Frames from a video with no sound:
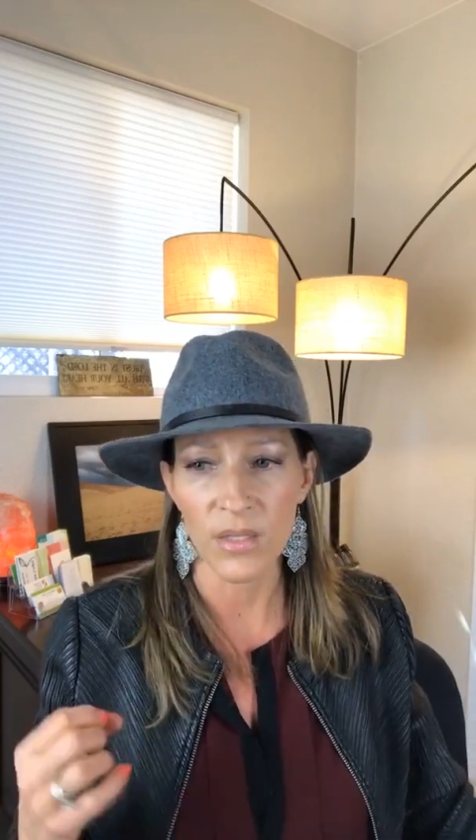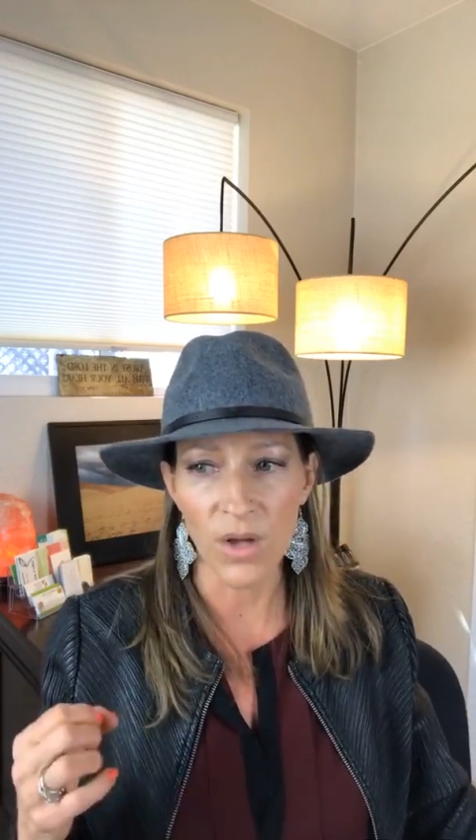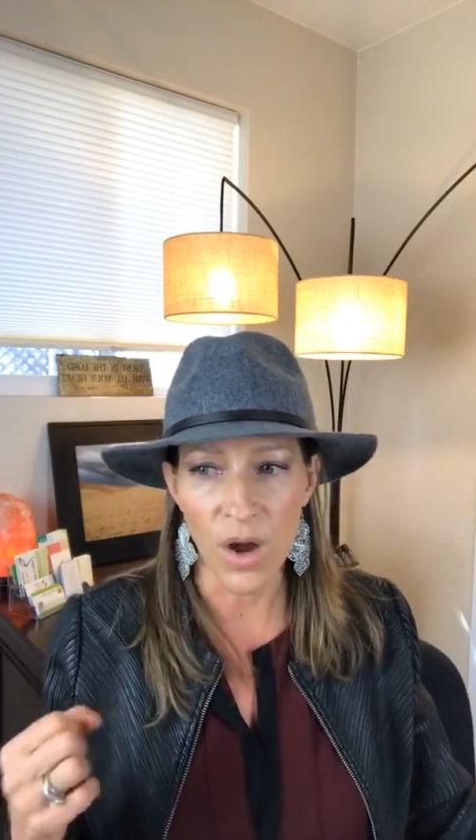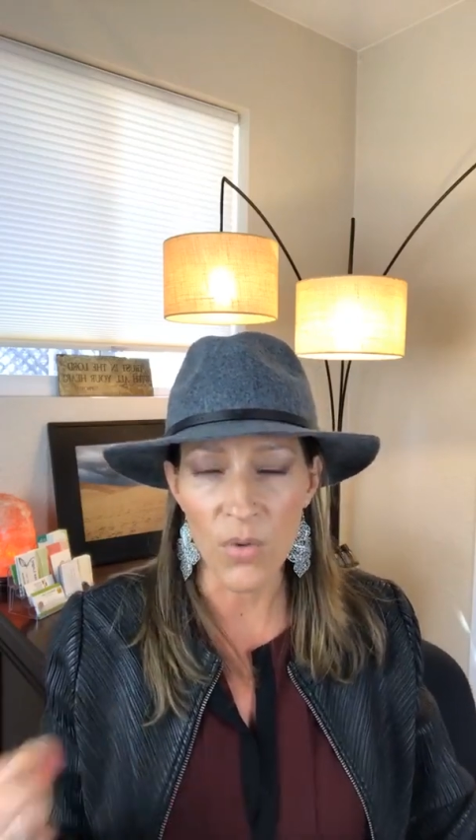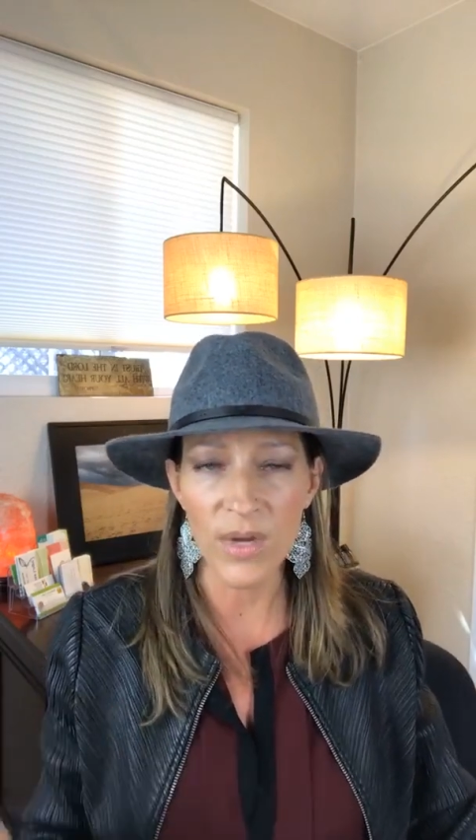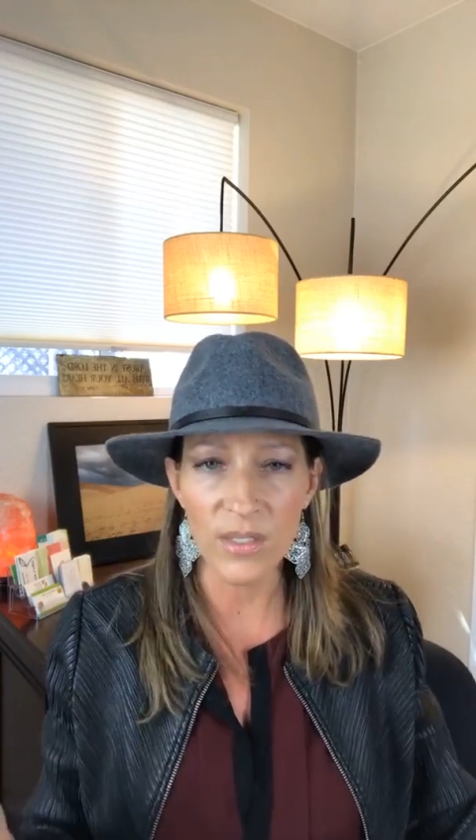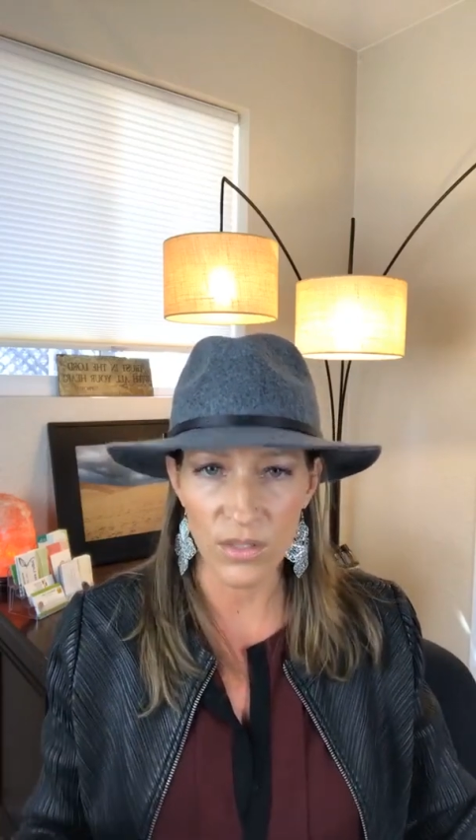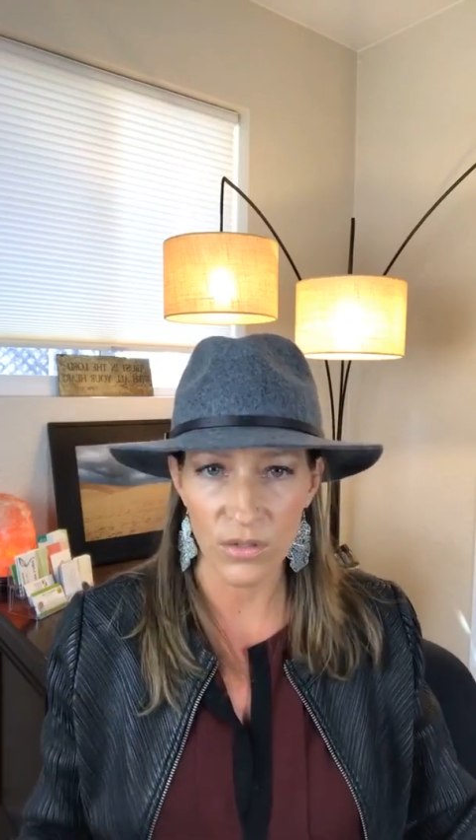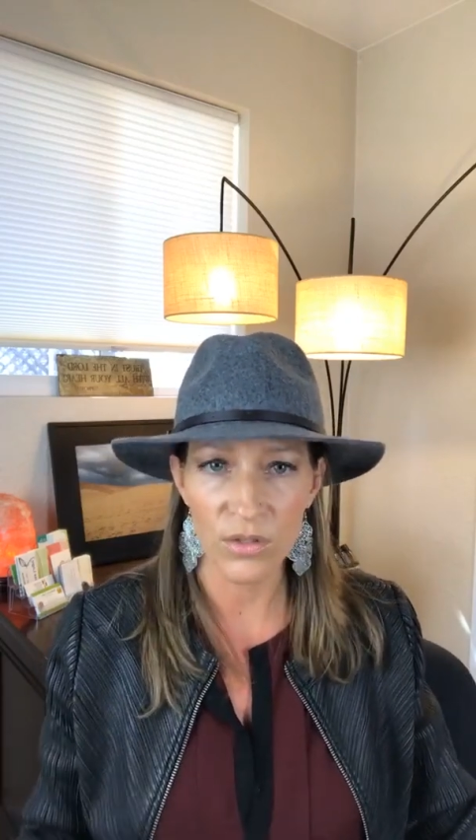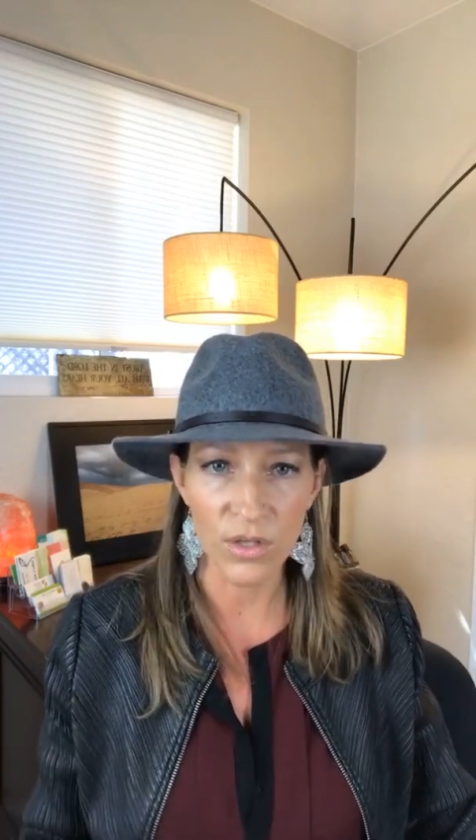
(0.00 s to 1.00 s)
always
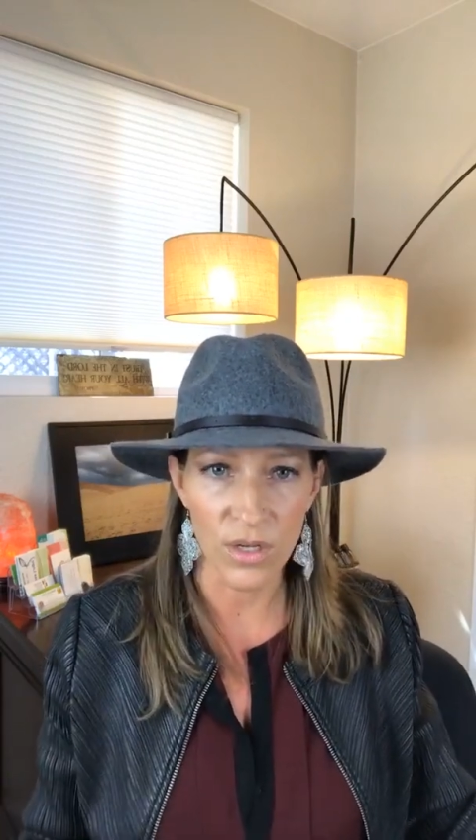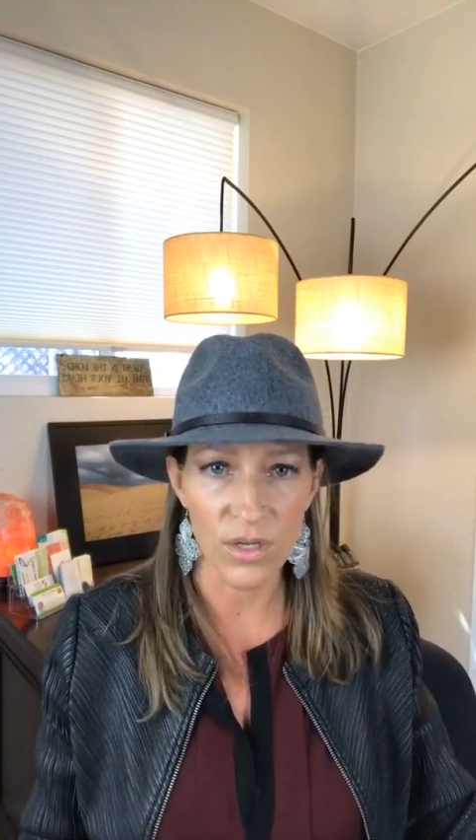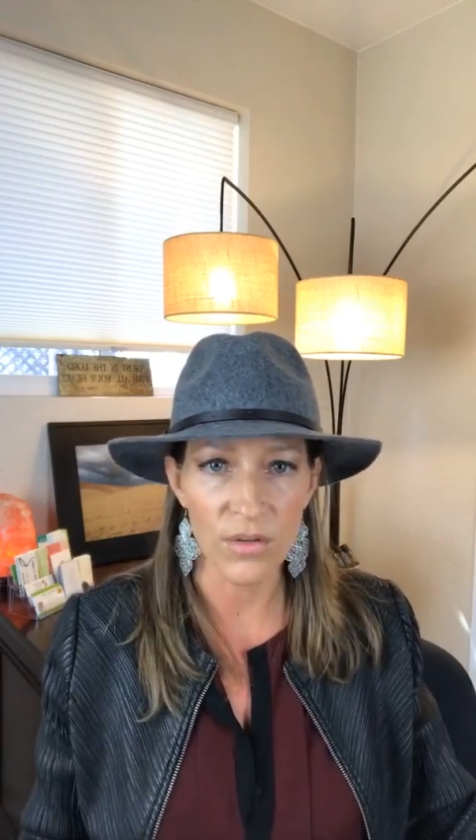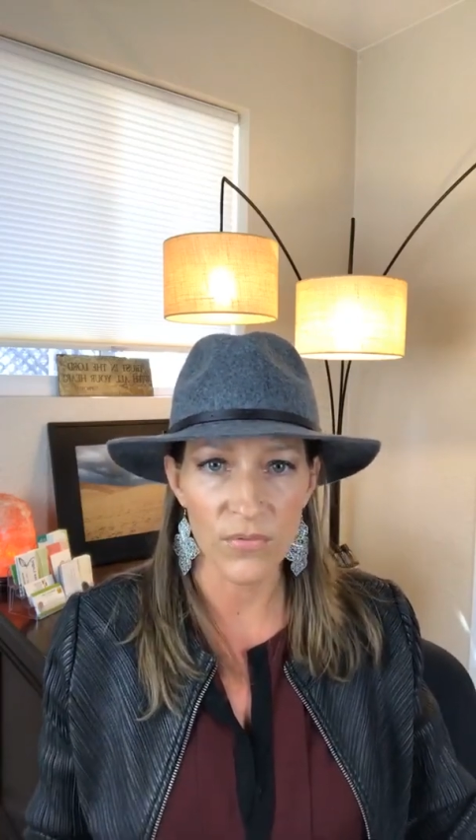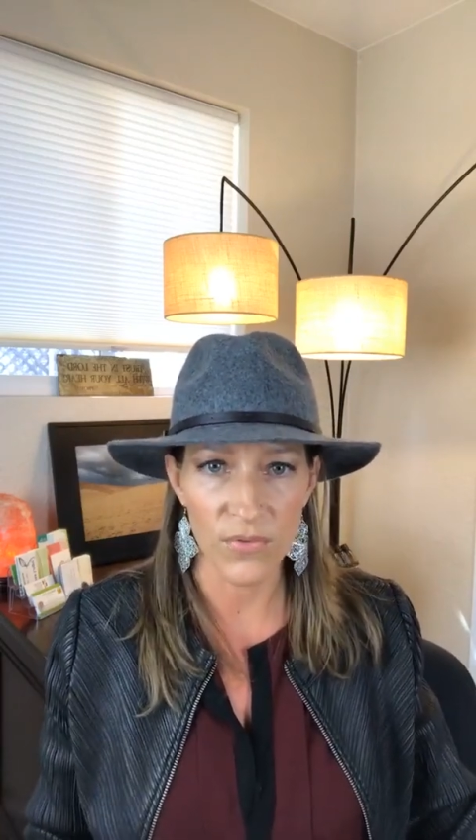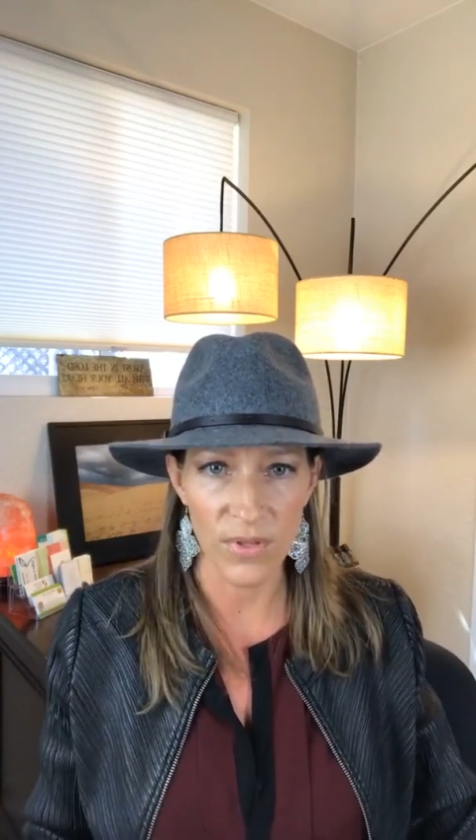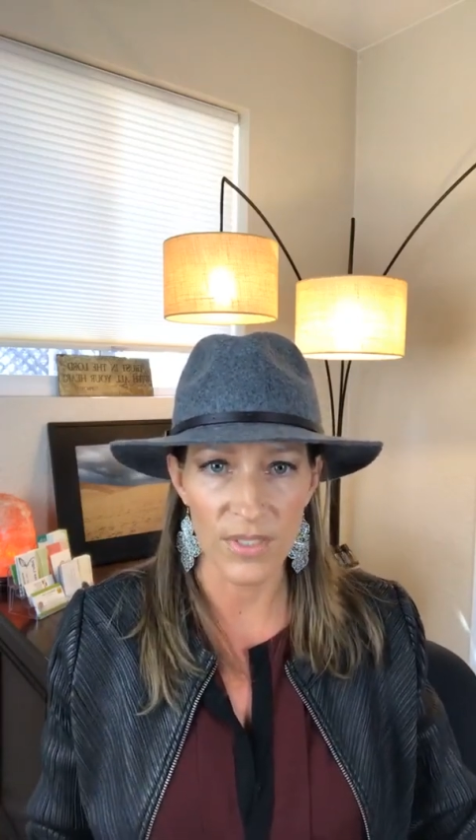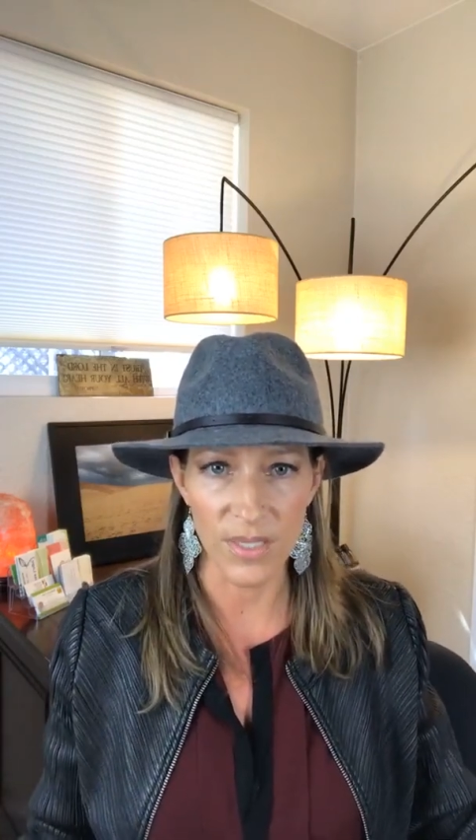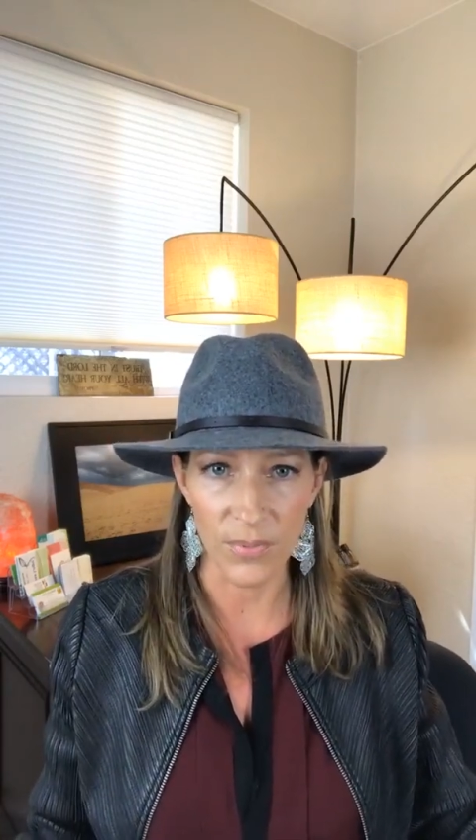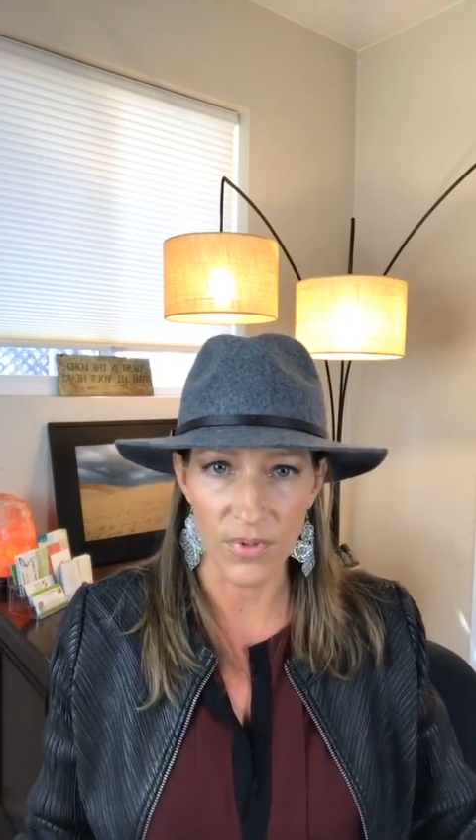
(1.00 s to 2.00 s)
look for the
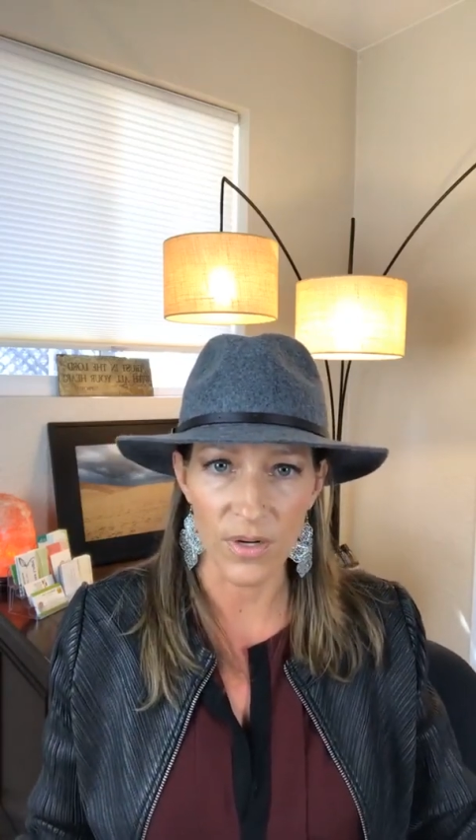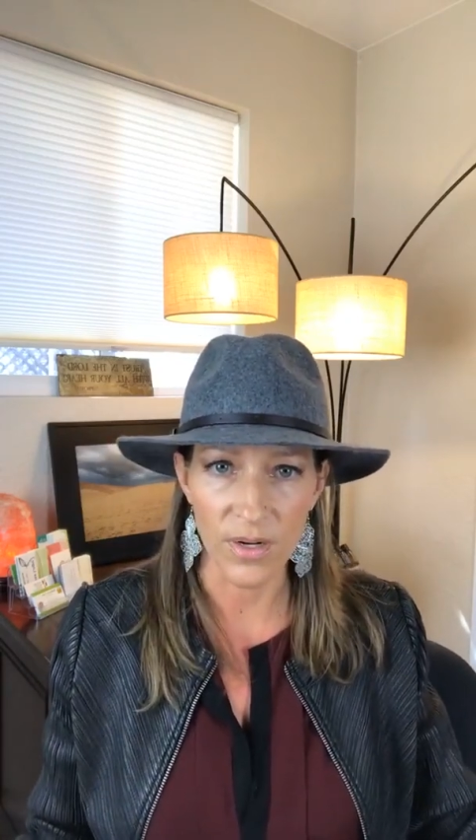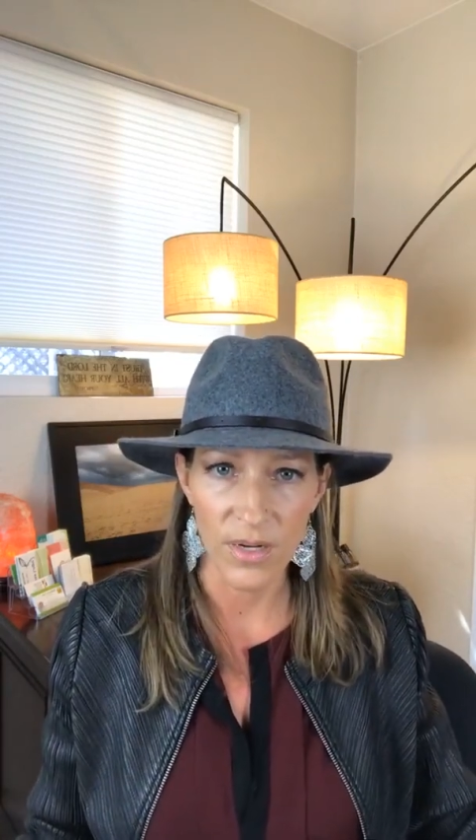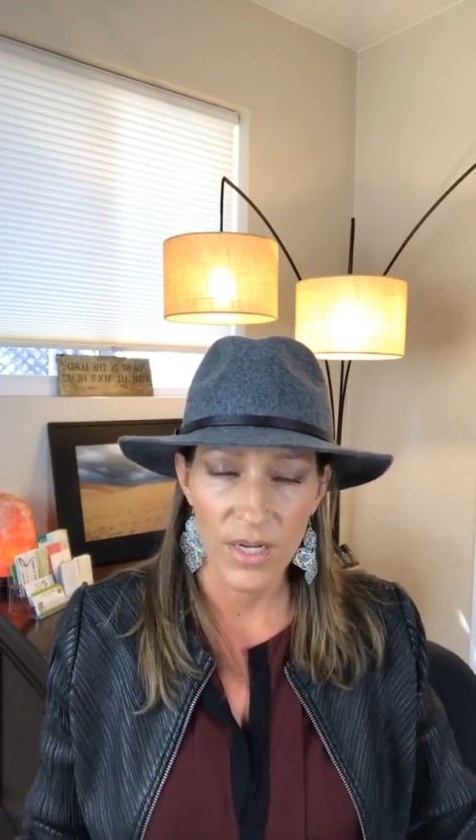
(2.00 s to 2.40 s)
deeper